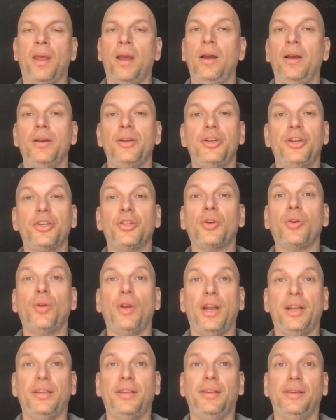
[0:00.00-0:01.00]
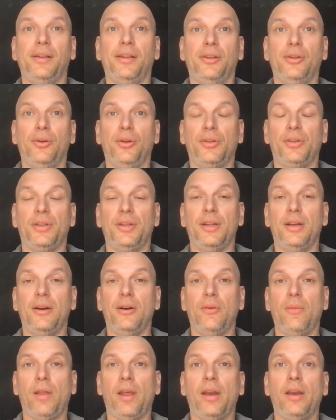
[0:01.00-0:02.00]
Just connecting the dots
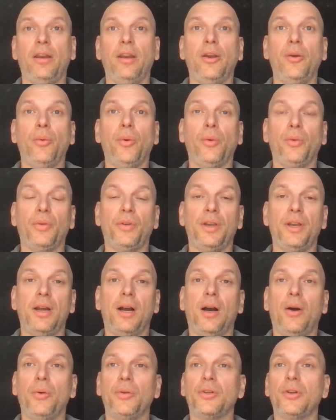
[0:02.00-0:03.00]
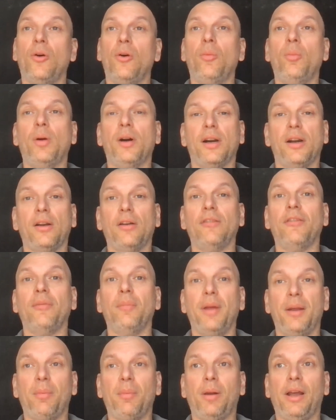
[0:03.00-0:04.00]
now, and you will see how it's all part of a
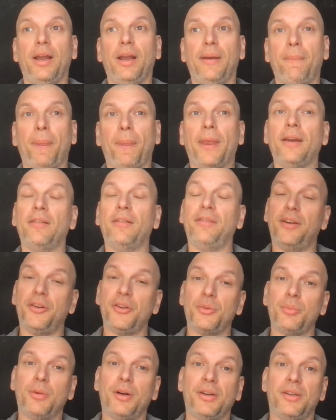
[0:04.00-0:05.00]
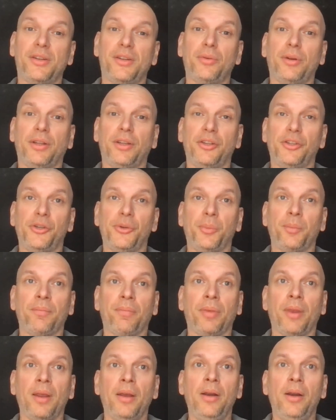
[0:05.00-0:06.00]
big plan and a very smart strategy.
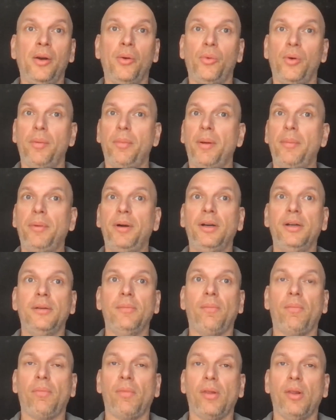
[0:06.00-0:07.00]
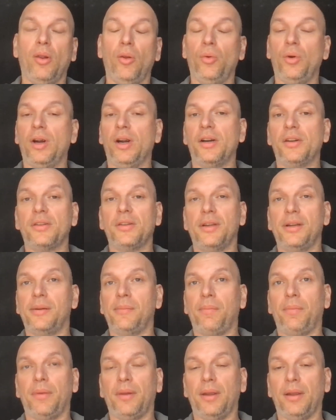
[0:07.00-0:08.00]
Remember, Lou Gerstner,
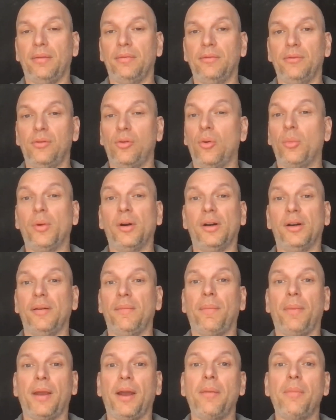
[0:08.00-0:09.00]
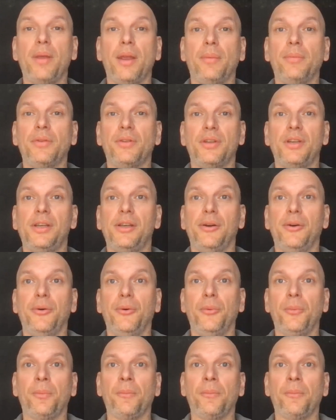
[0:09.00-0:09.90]
former IBM CEO,